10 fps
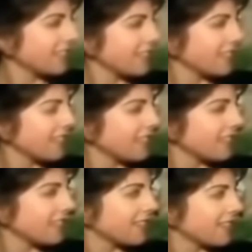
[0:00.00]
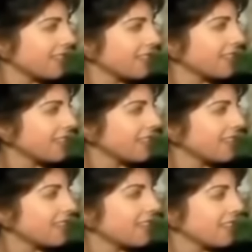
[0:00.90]

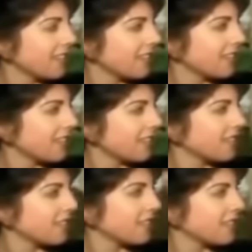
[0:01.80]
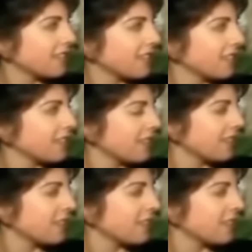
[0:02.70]
[no speech]